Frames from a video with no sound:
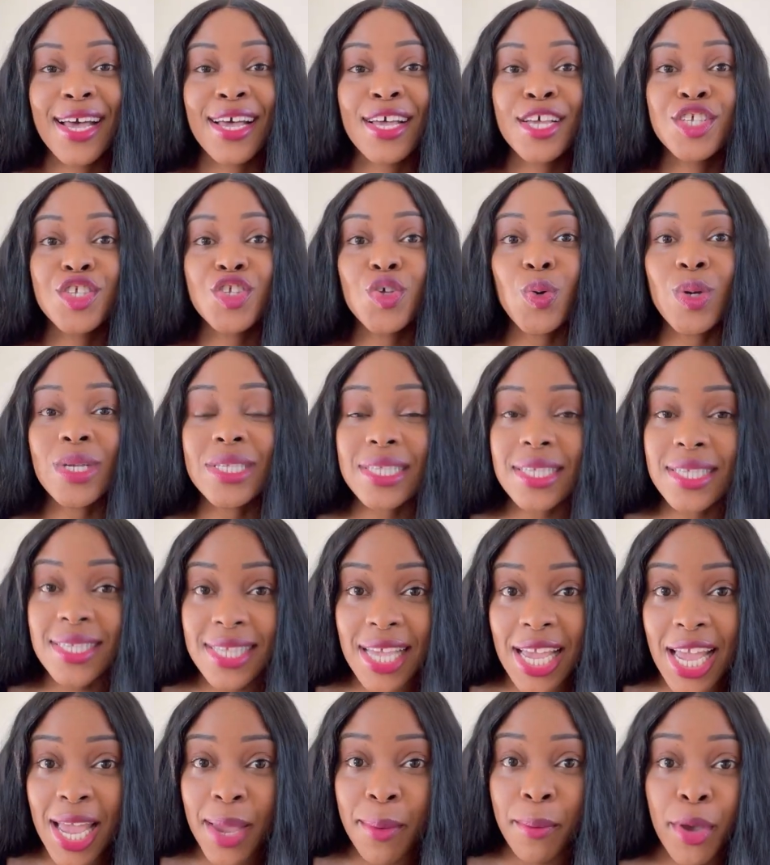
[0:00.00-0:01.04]
So it's the
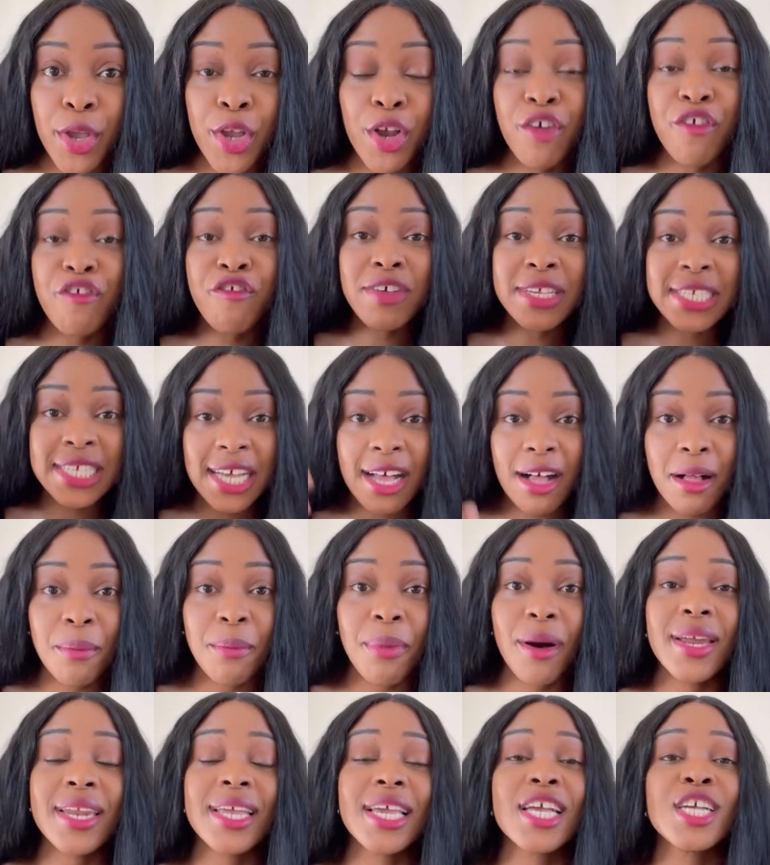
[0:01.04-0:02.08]
same. Your physical body